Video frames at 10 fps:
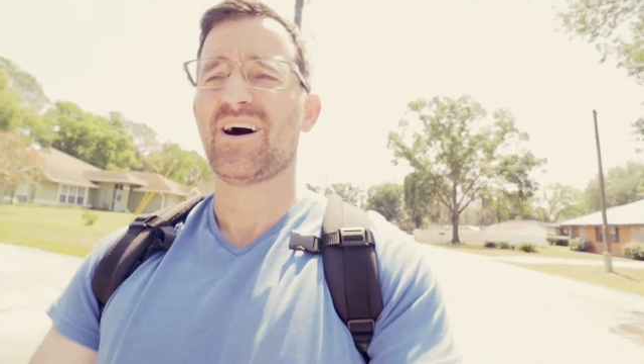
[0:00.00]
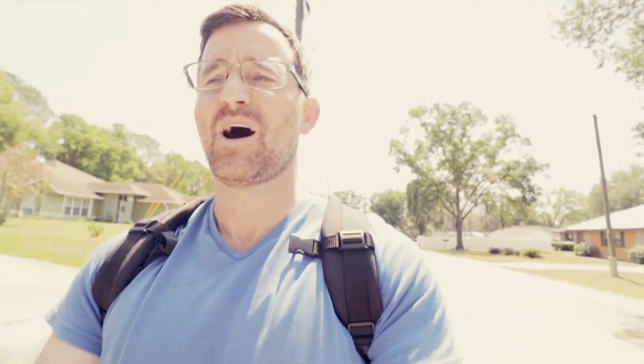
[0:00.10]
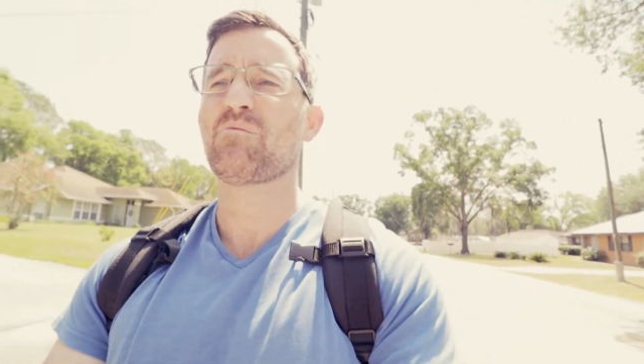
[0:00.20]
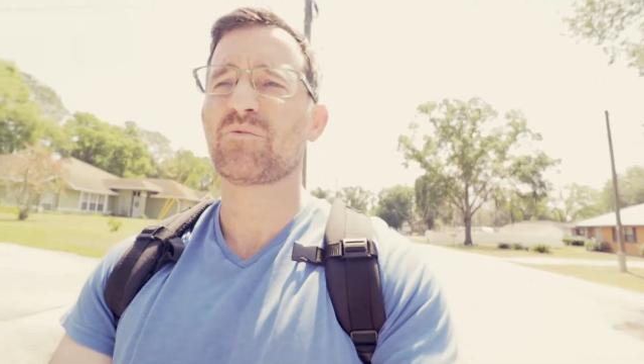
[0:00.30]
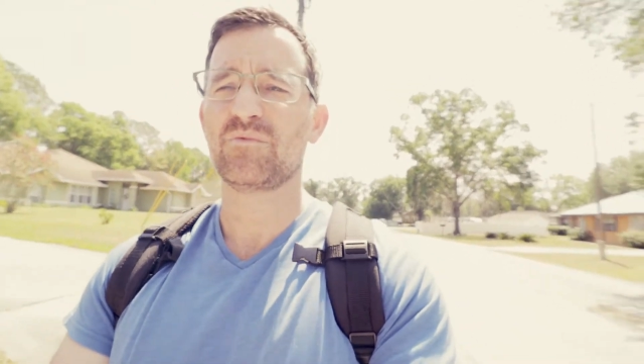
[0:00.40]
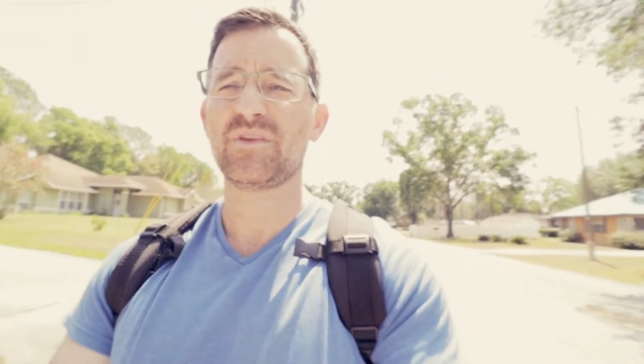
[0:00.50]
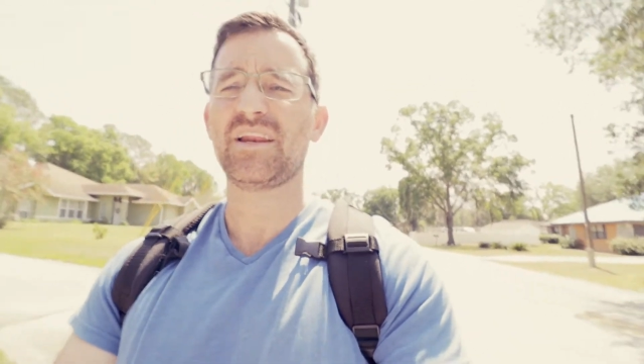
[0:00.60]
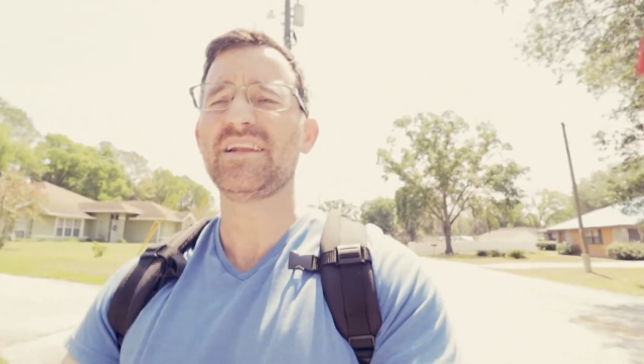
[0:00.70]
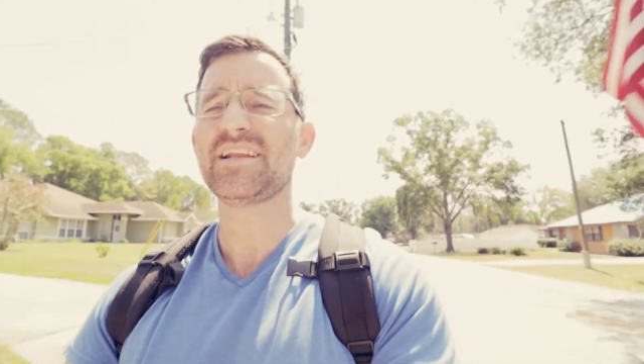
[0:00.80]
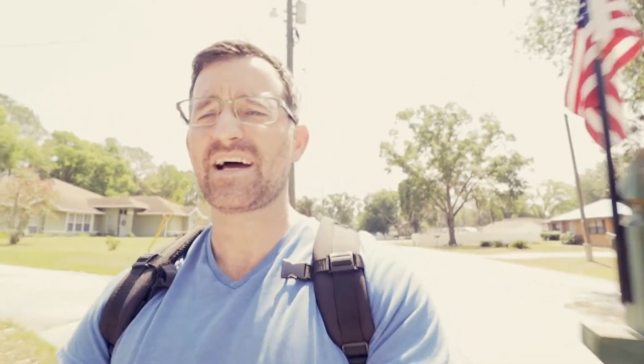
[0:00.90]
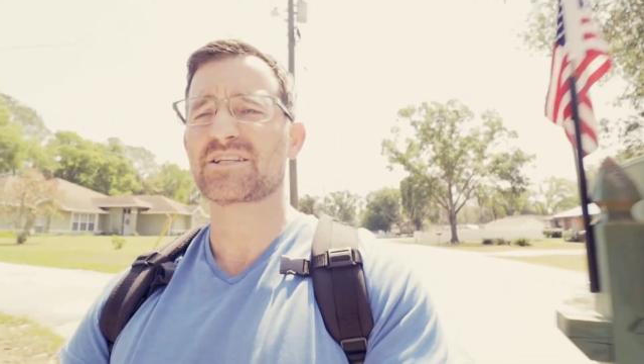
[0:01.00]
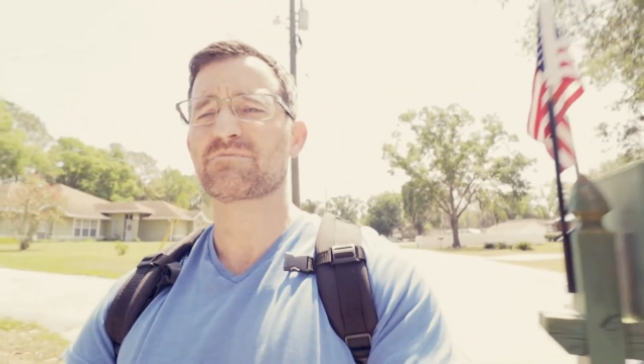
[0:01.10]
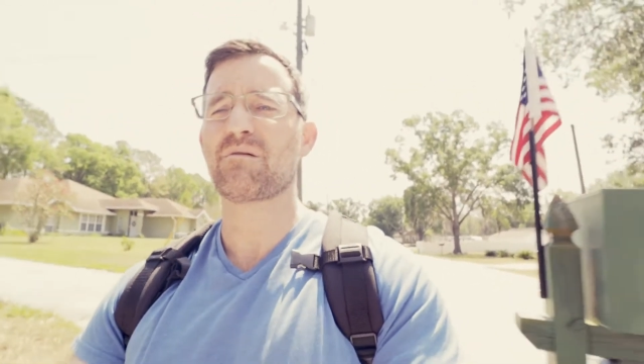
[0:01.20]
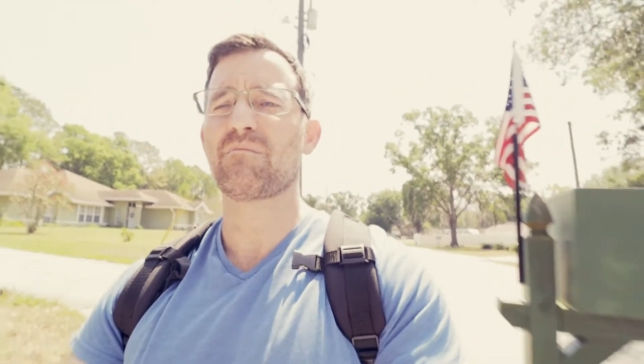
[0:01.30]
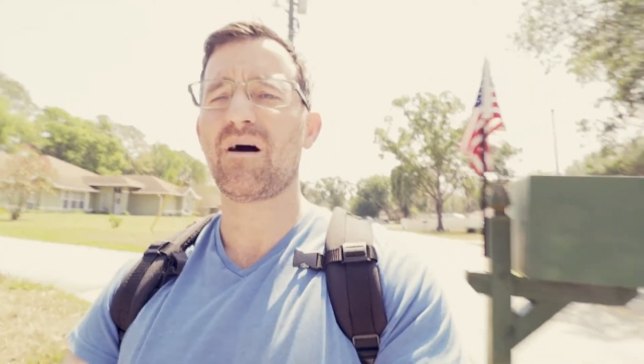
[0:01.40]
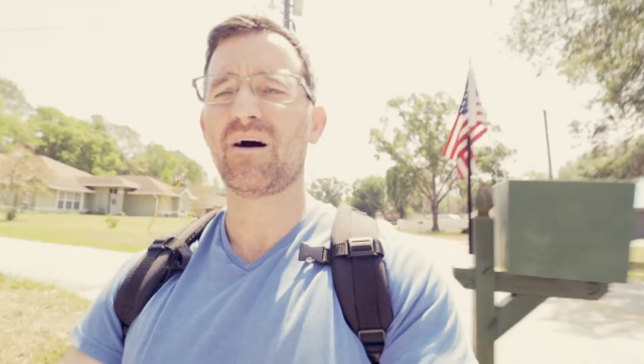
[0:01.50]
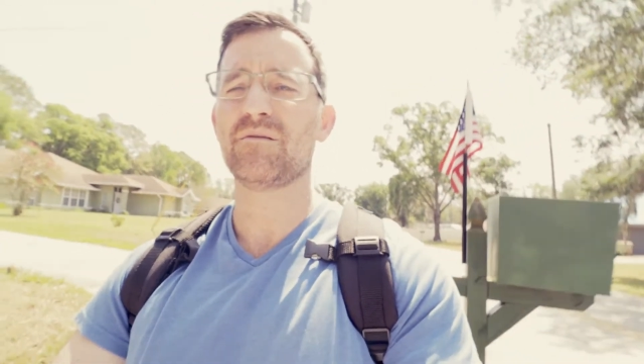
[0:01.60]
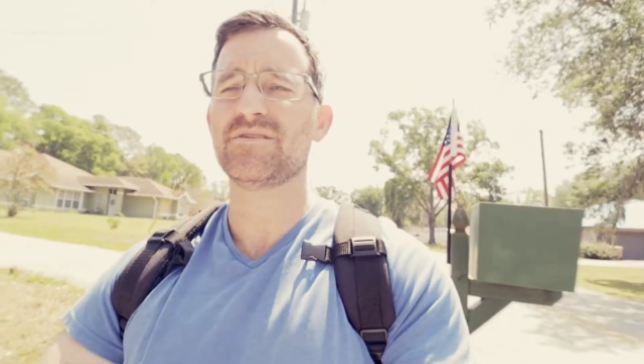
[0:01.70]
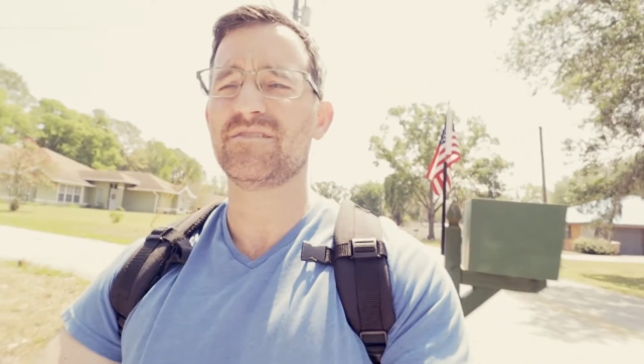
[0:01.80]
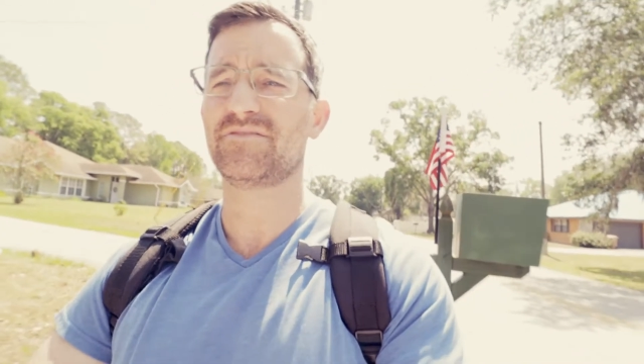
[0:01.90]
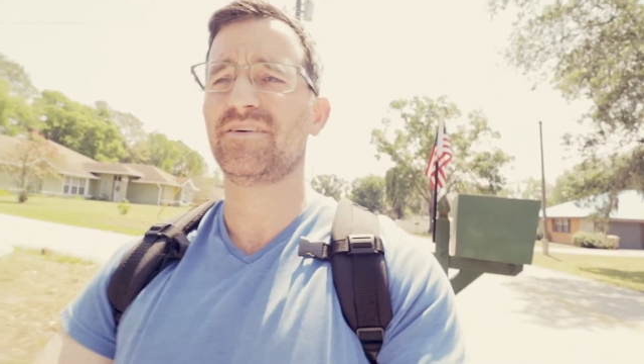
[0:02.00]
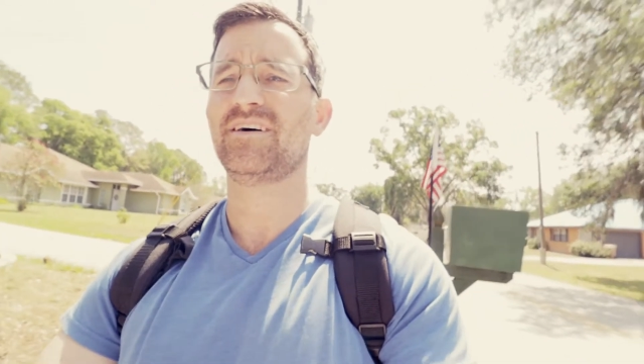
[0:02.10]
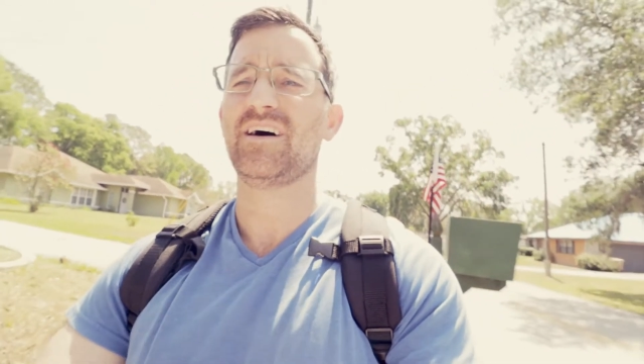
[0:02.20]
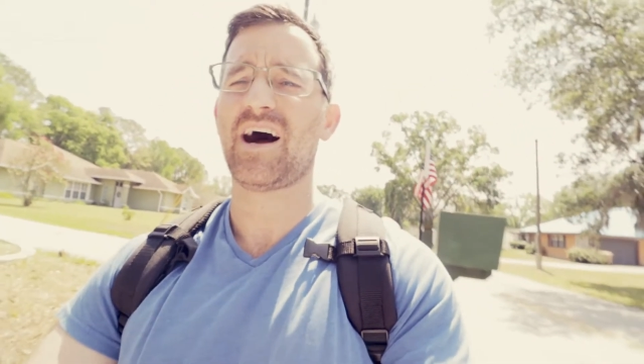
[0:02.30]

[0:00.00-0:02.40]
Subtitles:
I need to ask my mom if